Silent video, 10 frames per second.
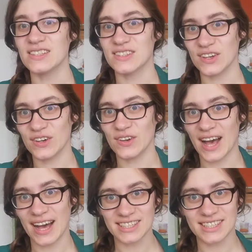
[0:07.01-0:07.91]
So
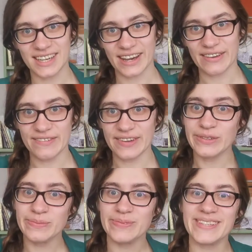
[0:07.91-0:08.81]
actually, I
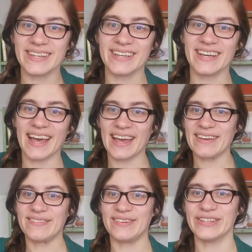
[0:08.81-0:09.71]
filmed
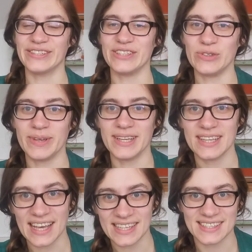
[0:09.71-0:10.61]
a Flosstube
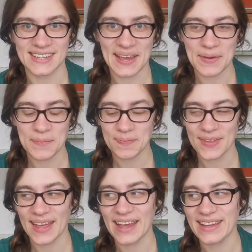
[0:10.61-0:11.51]
yesterday.
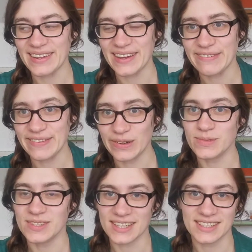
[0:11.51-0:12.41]
I
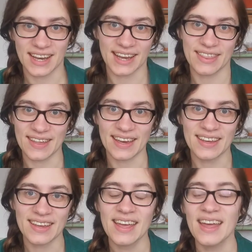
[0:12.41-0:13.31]
filmed the entire
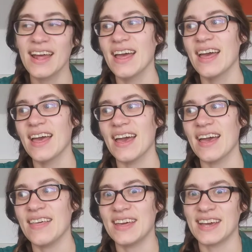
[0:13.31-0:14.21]
thing,
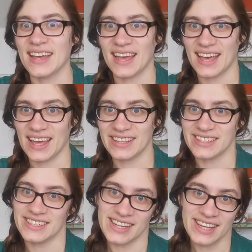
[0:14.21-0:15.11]
and then I
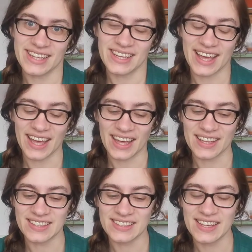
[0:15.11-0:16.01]
edited it
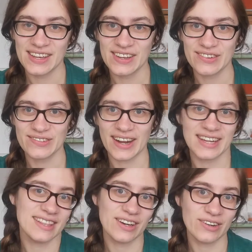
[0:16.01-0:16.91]
and
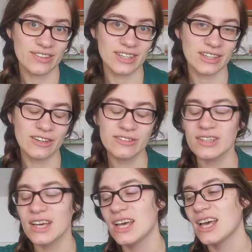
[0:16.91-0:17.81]
rendered the whole thing off.
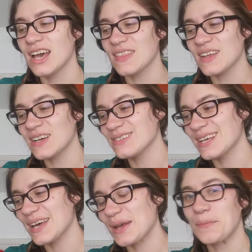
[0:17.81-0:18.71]
And then I was
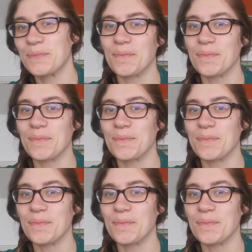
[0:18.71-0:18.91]
like,